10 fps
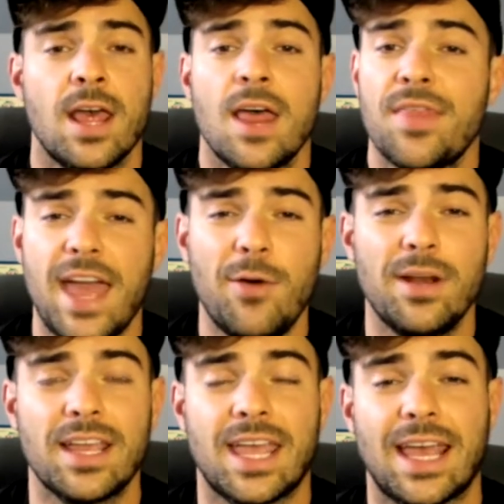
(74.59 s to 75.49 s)
That one,
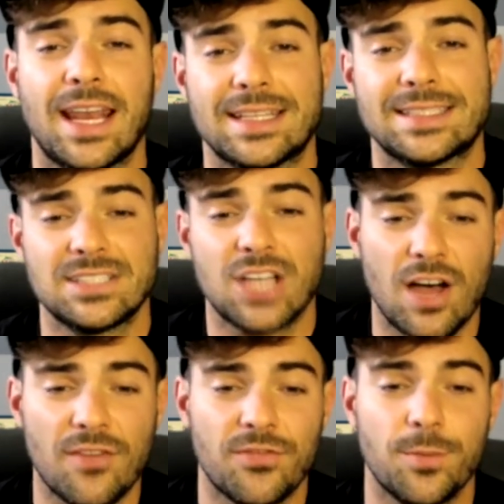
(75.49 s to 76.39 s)
again, it's
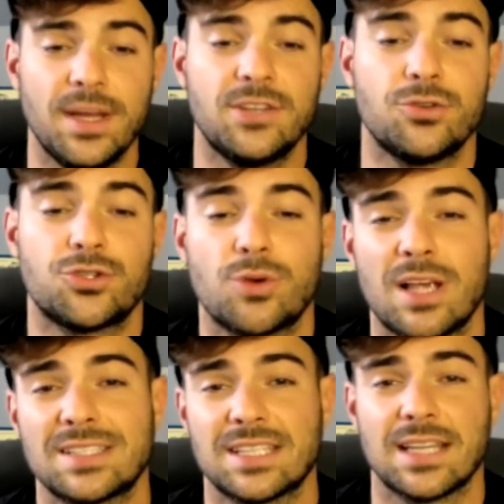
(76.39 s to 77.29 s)
tough for me to
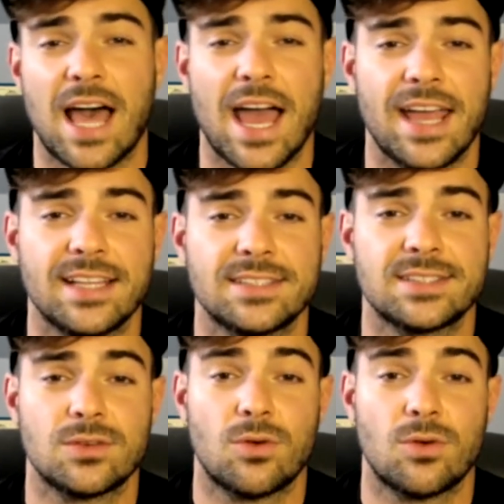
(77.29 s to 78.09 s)
trust the Lions